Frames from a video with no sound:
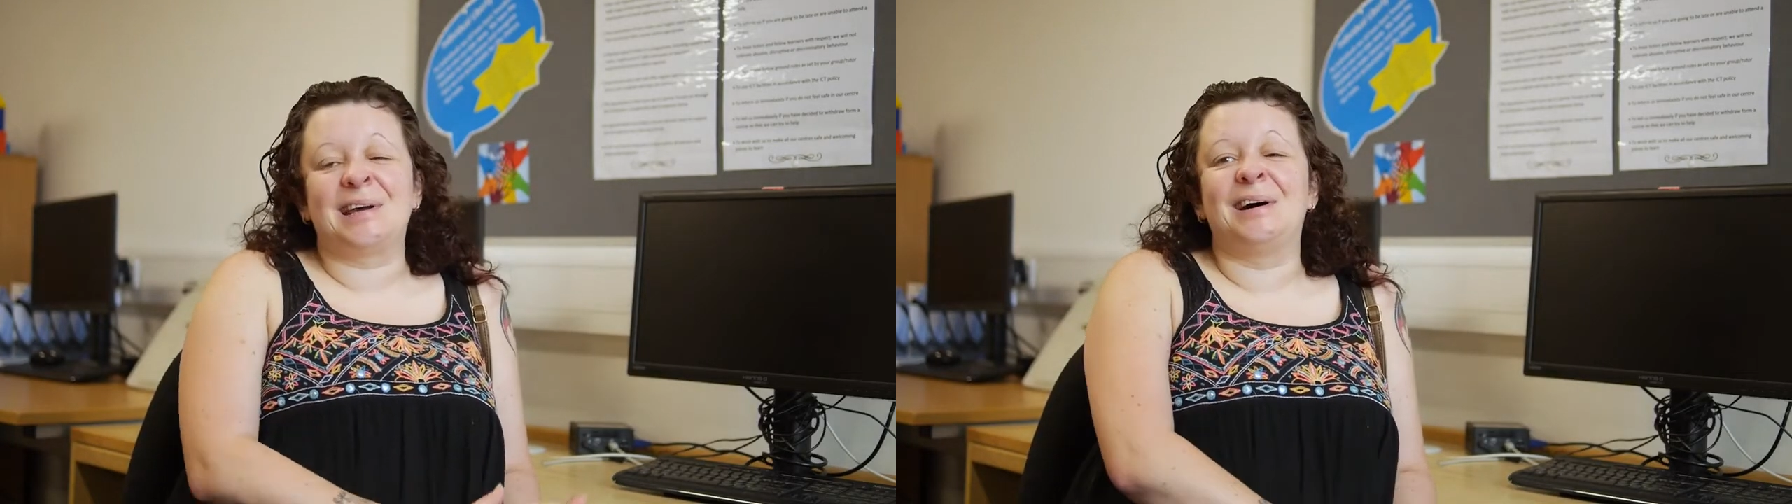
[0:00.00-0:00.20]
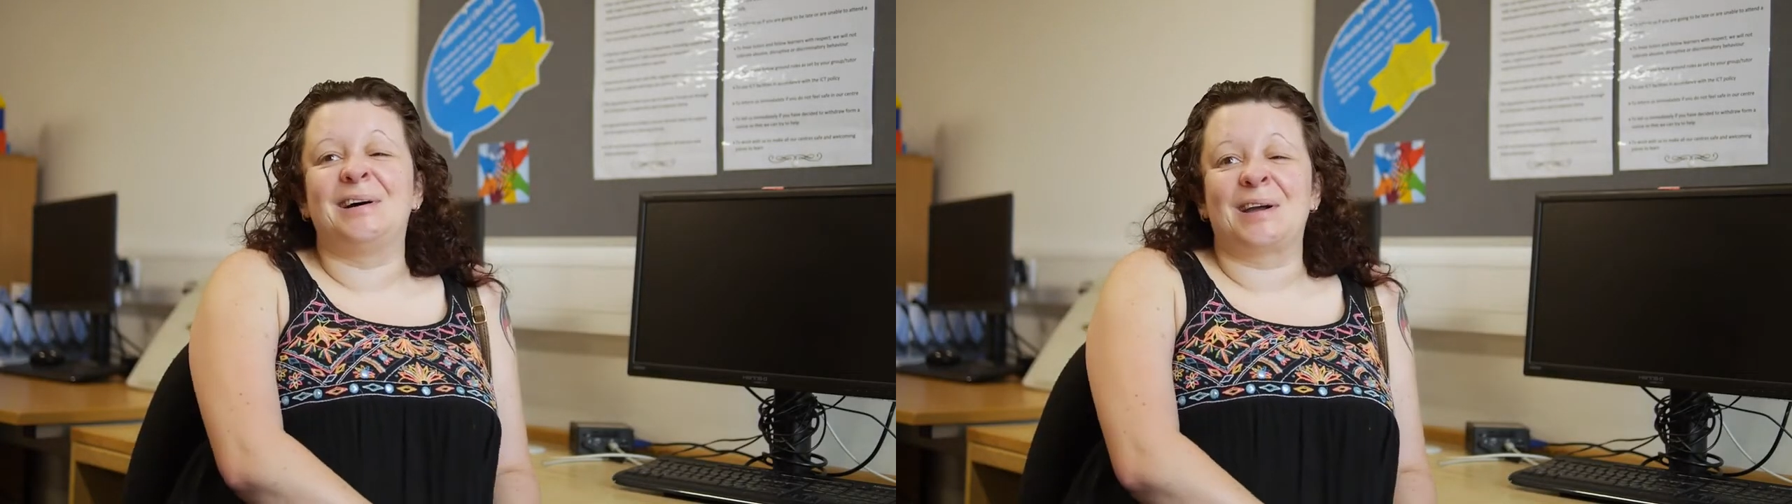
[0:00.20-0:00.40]

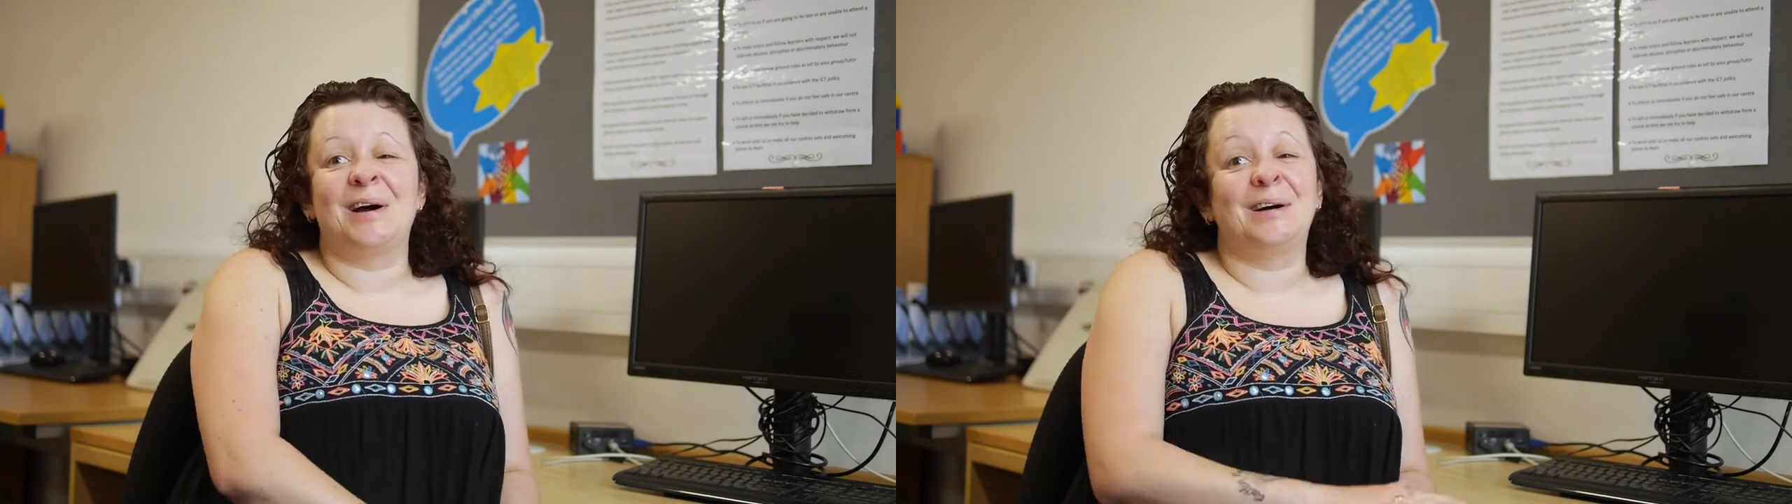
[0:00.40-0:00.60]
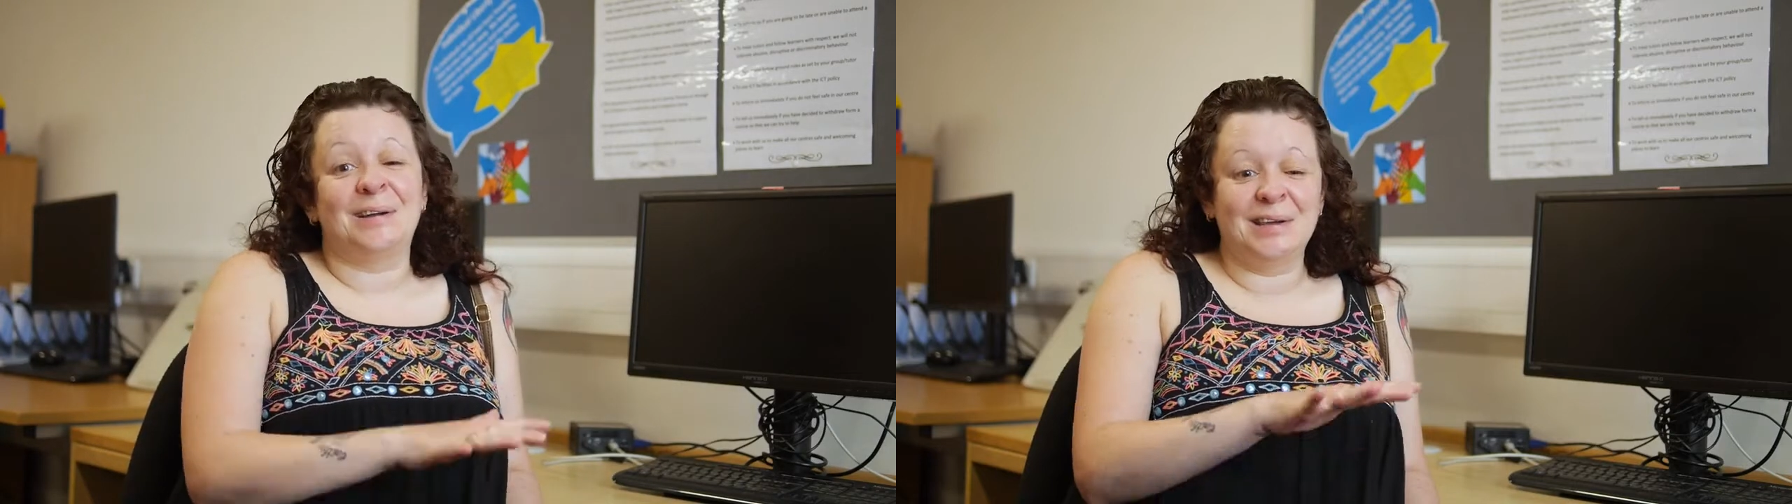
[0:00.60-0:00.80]
I
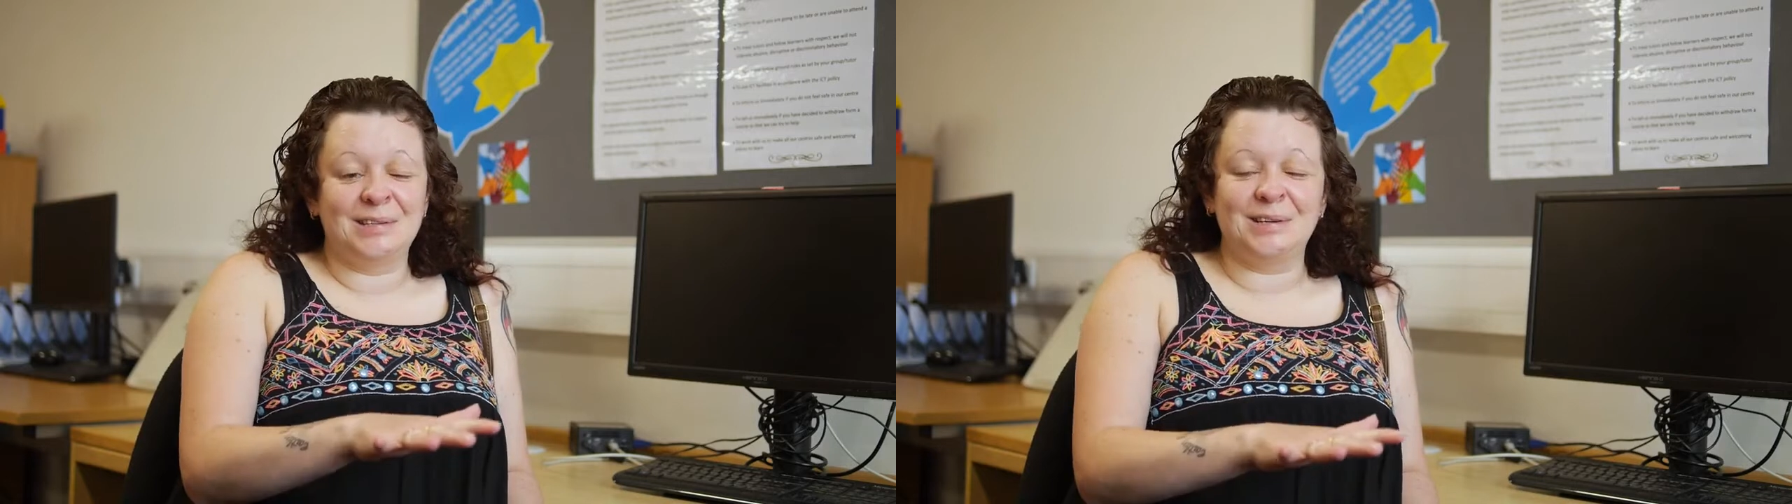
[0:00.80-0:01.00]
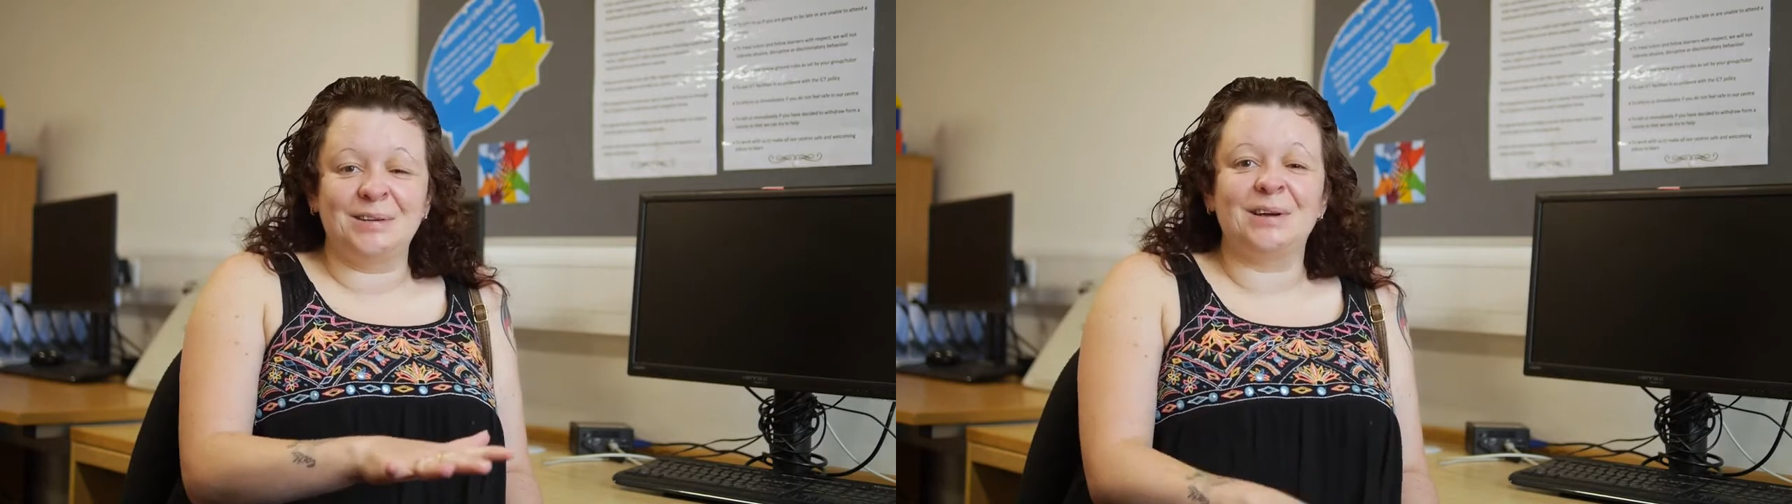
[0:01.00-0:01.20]
got
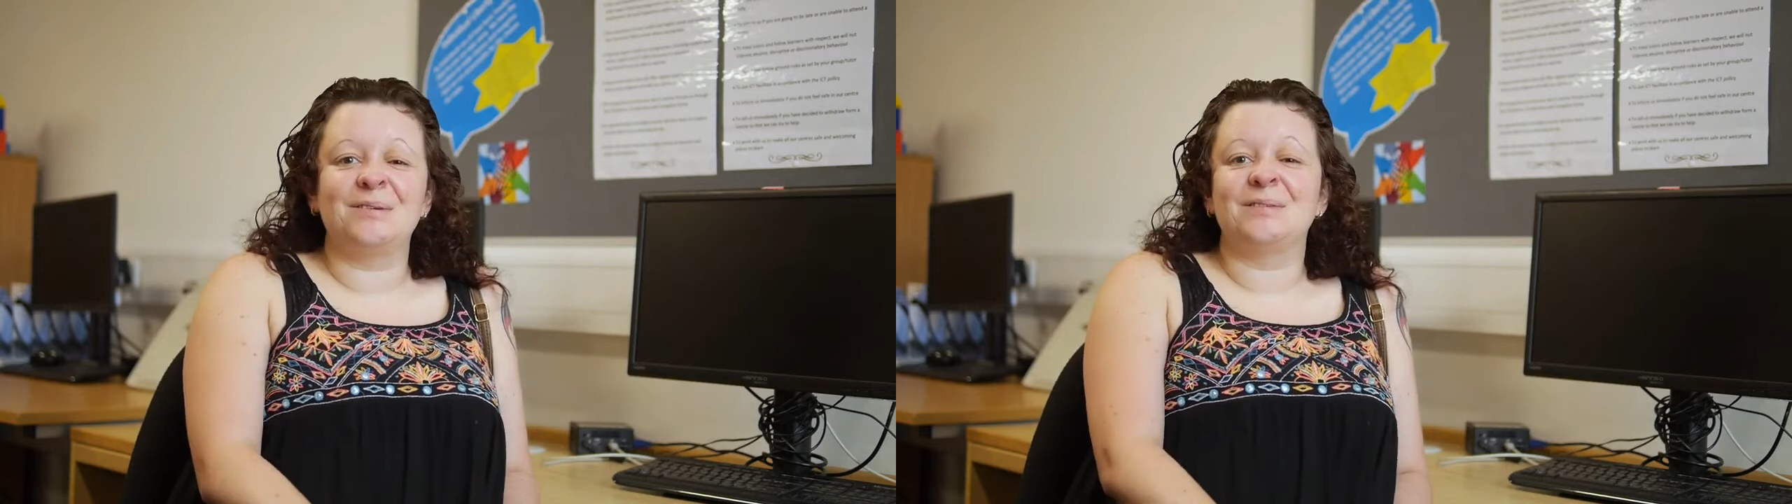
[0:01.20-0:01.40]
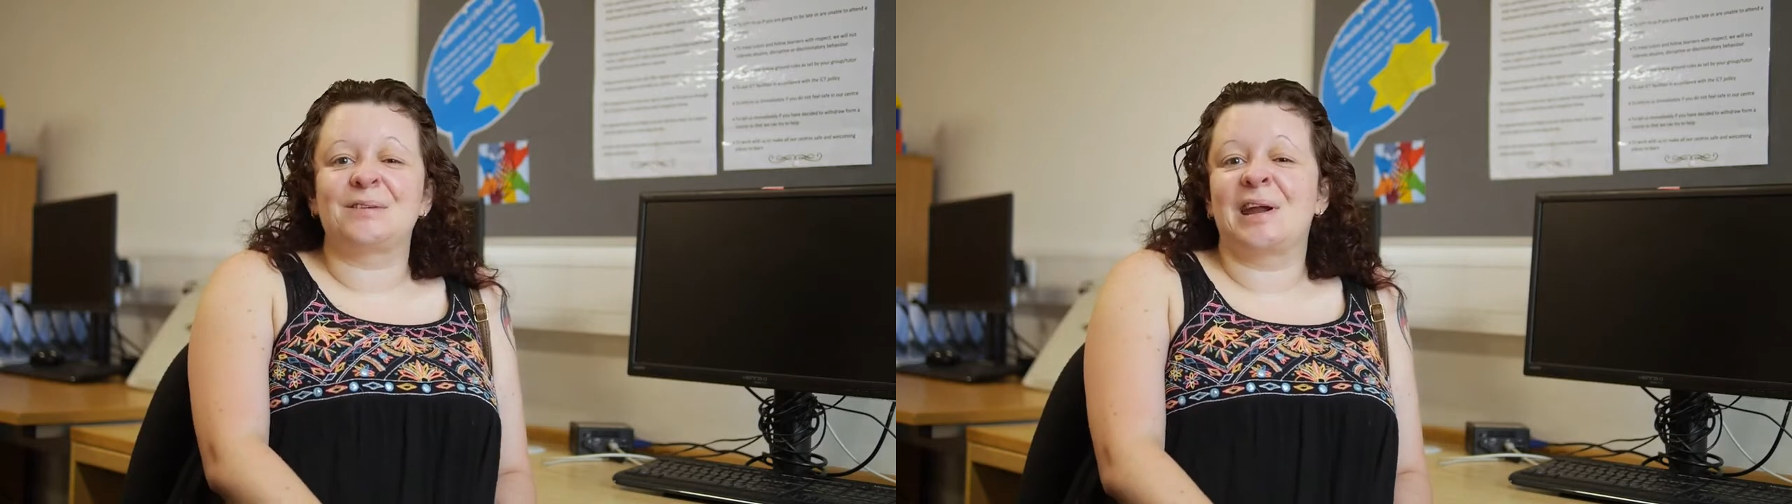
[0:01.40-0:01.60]
too
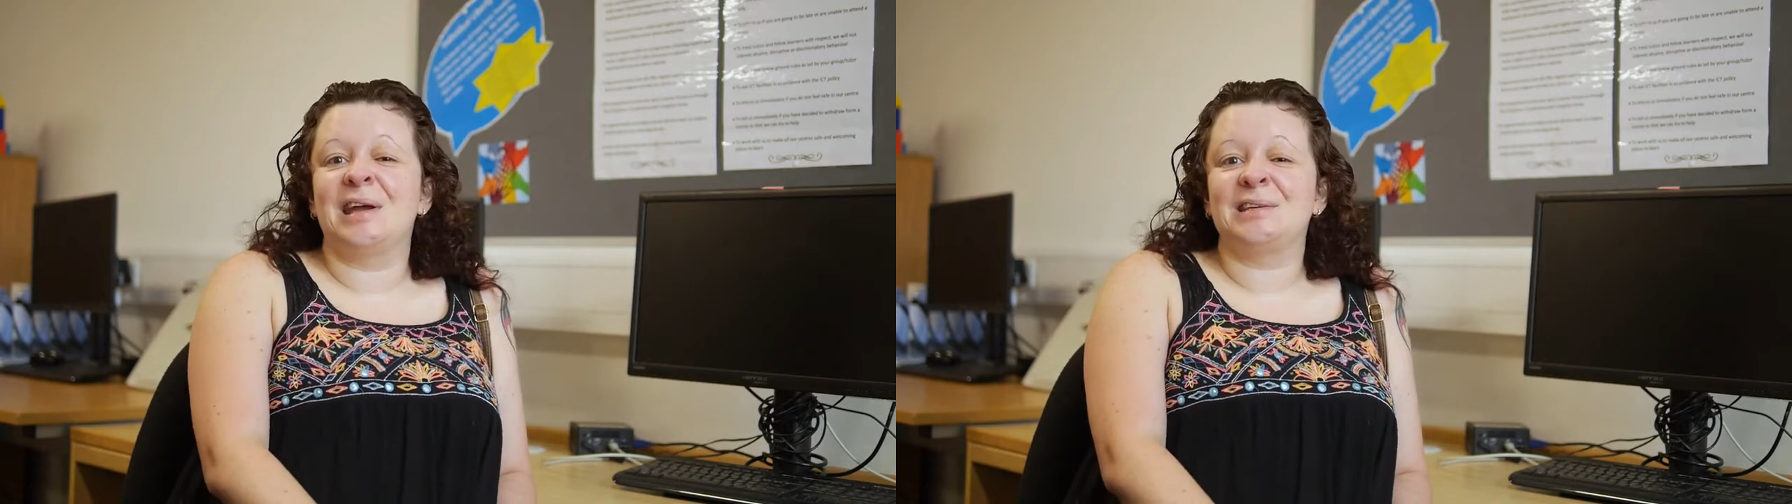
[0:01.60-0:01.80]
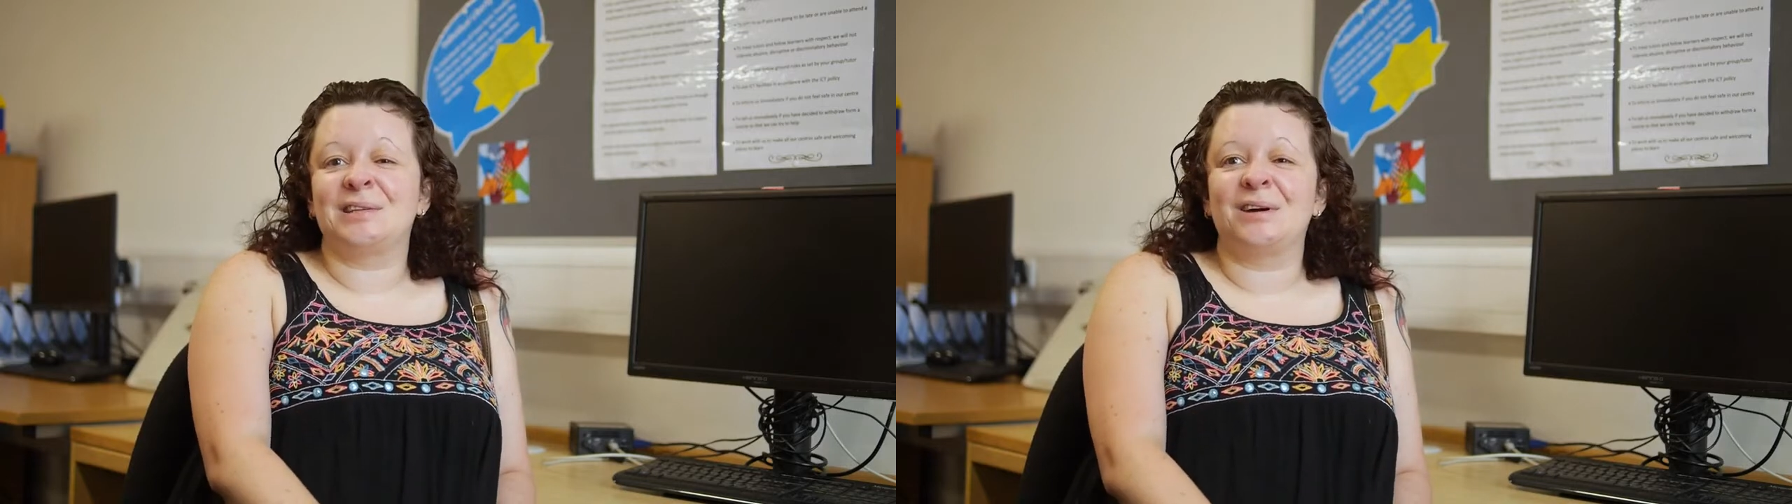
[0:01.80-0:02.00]
low of grade.